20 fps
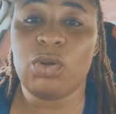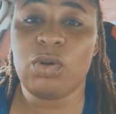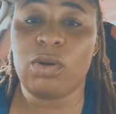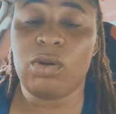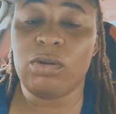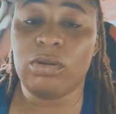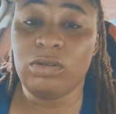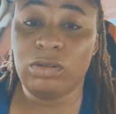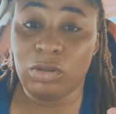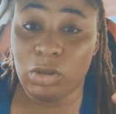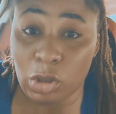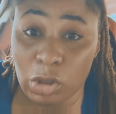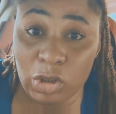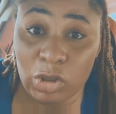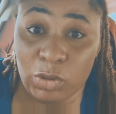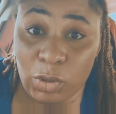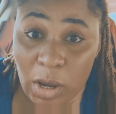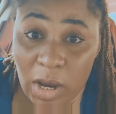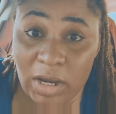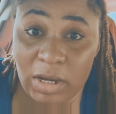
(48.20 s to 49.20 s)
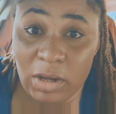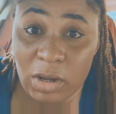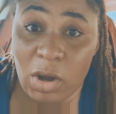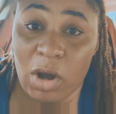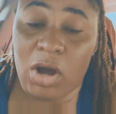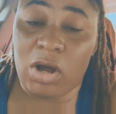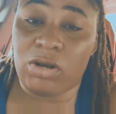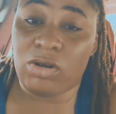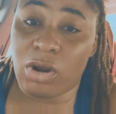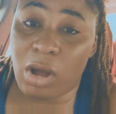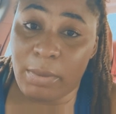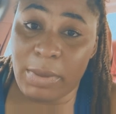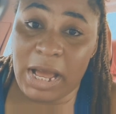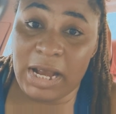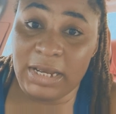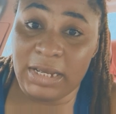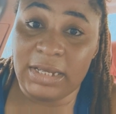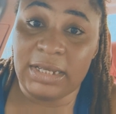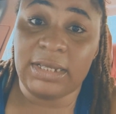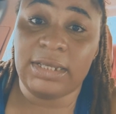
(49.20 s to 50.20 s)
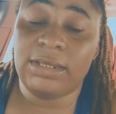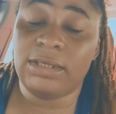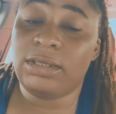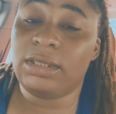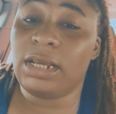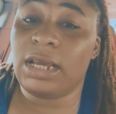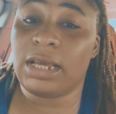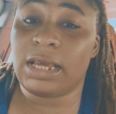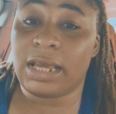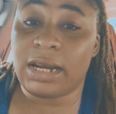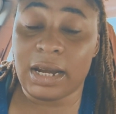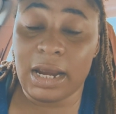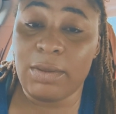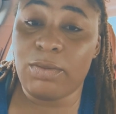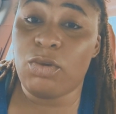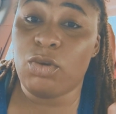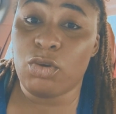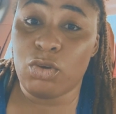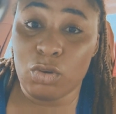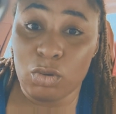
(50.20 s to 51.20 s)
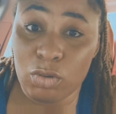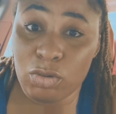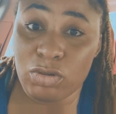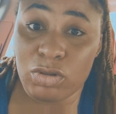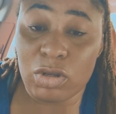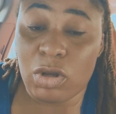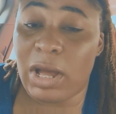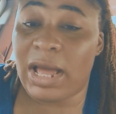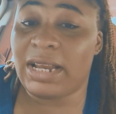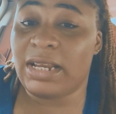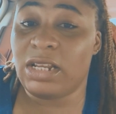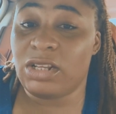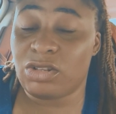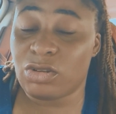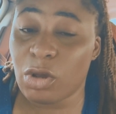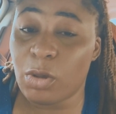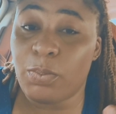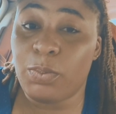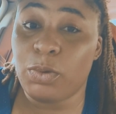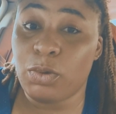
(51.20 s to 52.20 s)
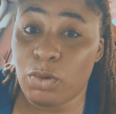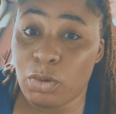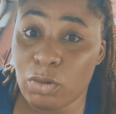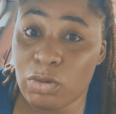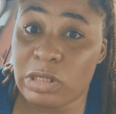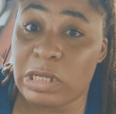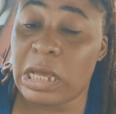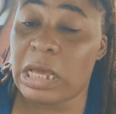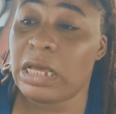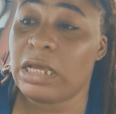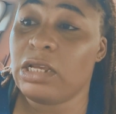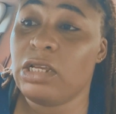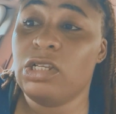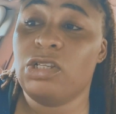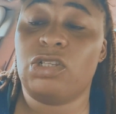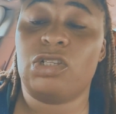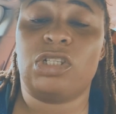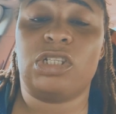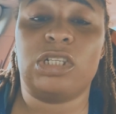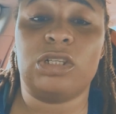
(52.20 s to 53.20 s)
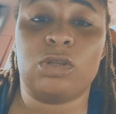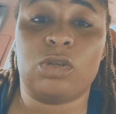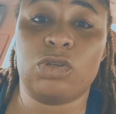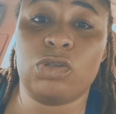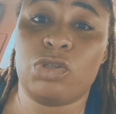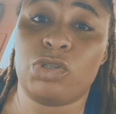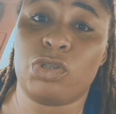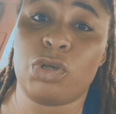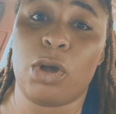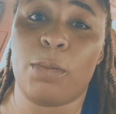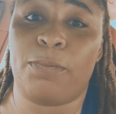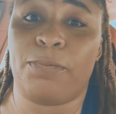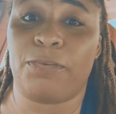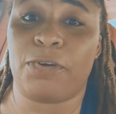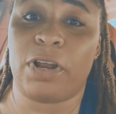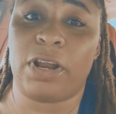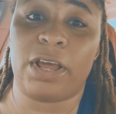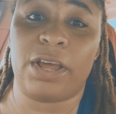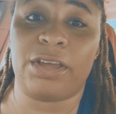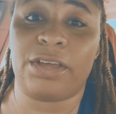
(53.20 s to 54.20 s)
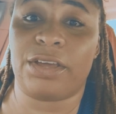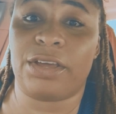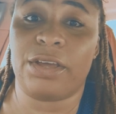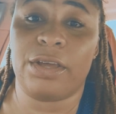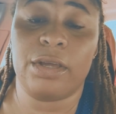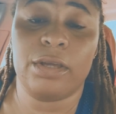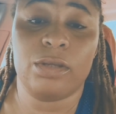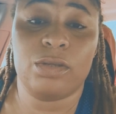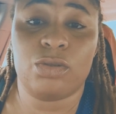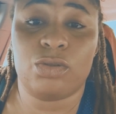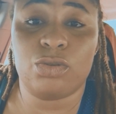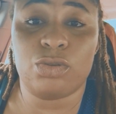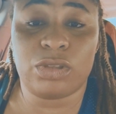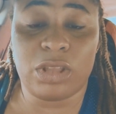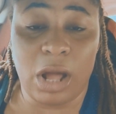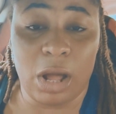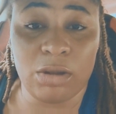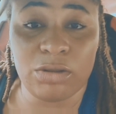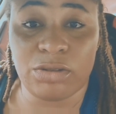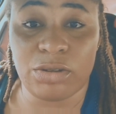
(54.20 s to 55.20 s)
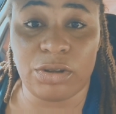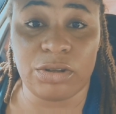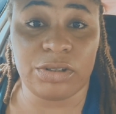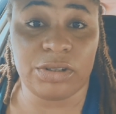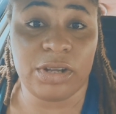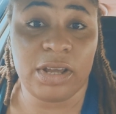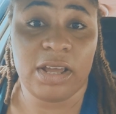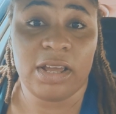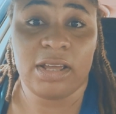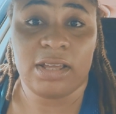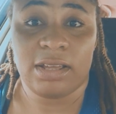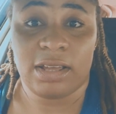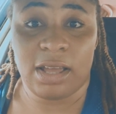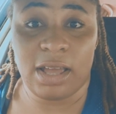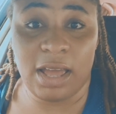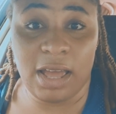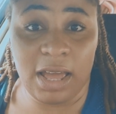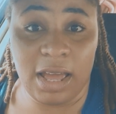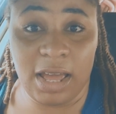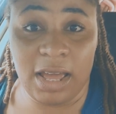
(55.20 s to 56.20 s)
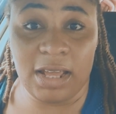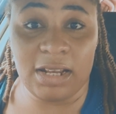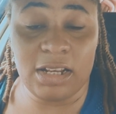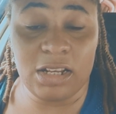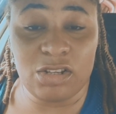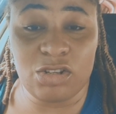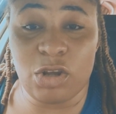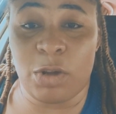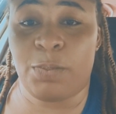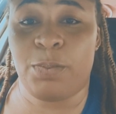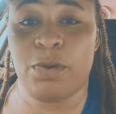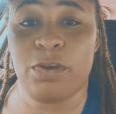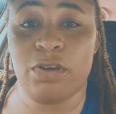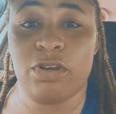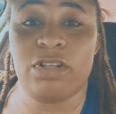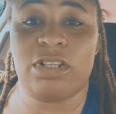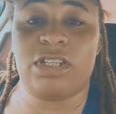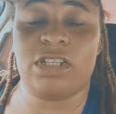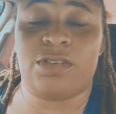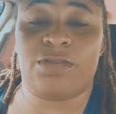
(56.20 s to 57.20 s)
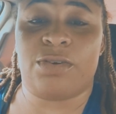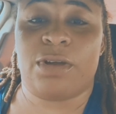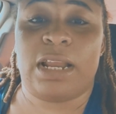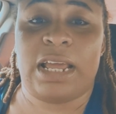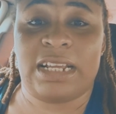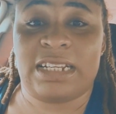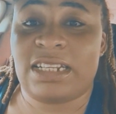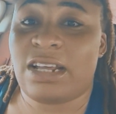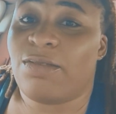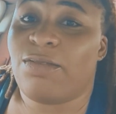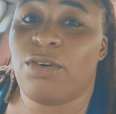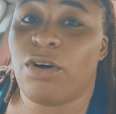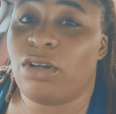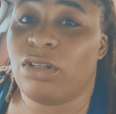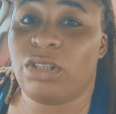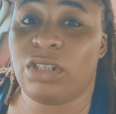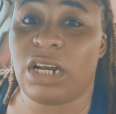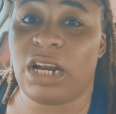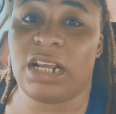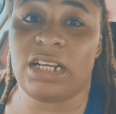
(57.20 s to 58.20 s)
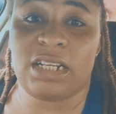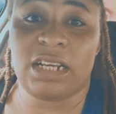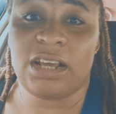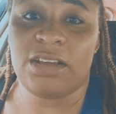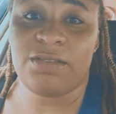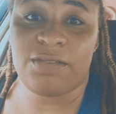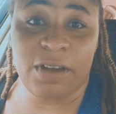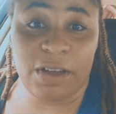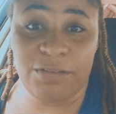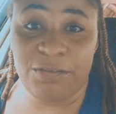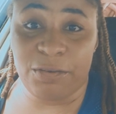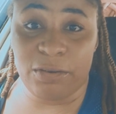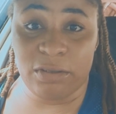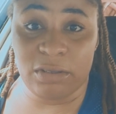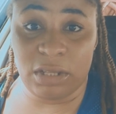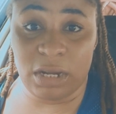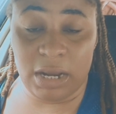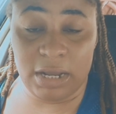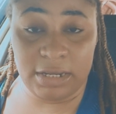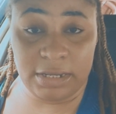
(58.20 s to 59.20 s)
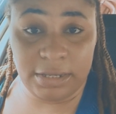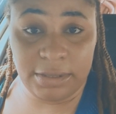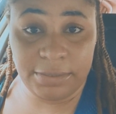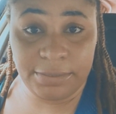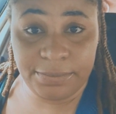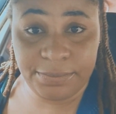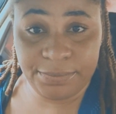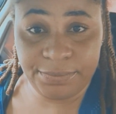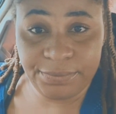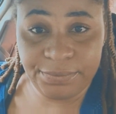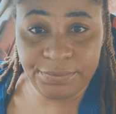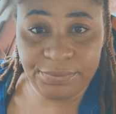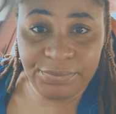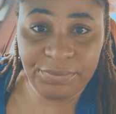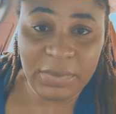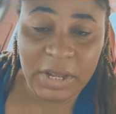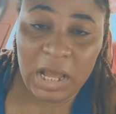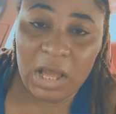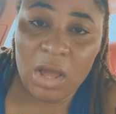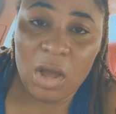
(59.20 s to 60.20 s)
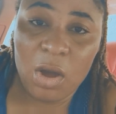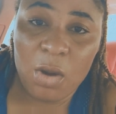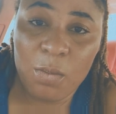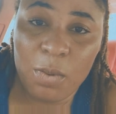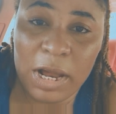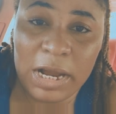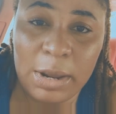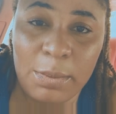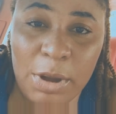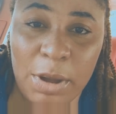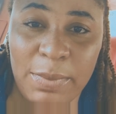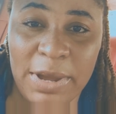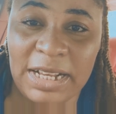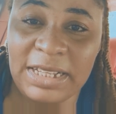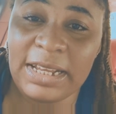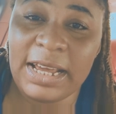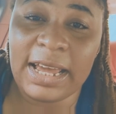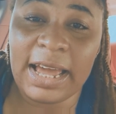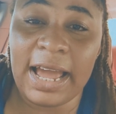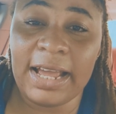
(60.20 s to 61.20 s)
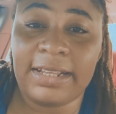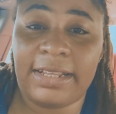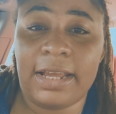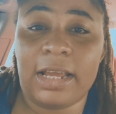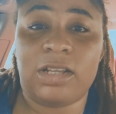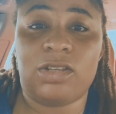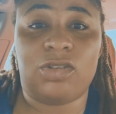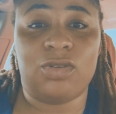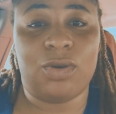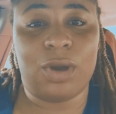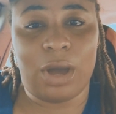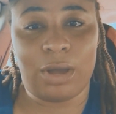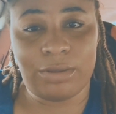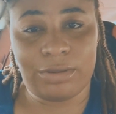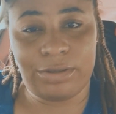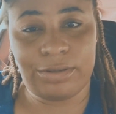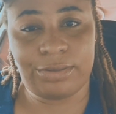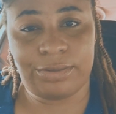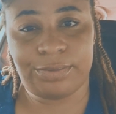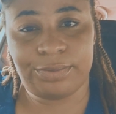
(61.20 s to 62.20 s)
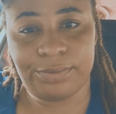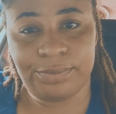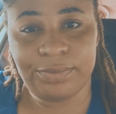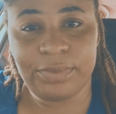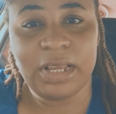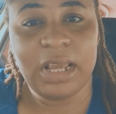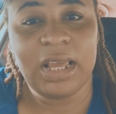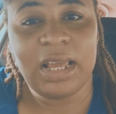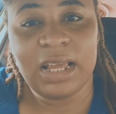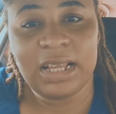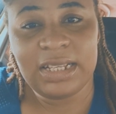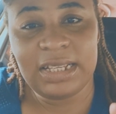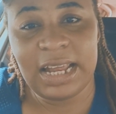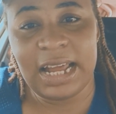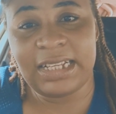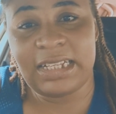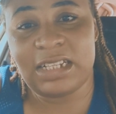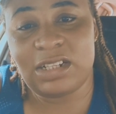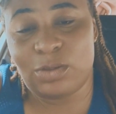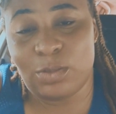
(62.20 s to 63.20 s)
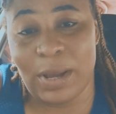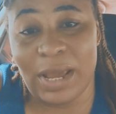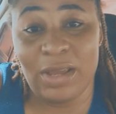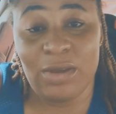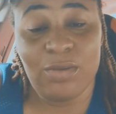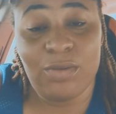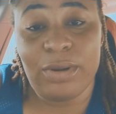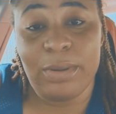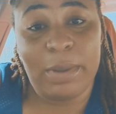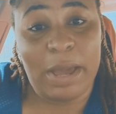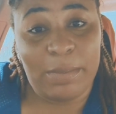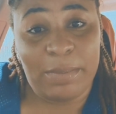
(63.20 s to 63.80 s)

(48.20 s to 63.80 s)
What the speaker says: usually or normally, the cream you use and the soap you use is soap for like 2,000. The soap you use is for like 700, 500. But the moment a guy takes you out, that is when you remember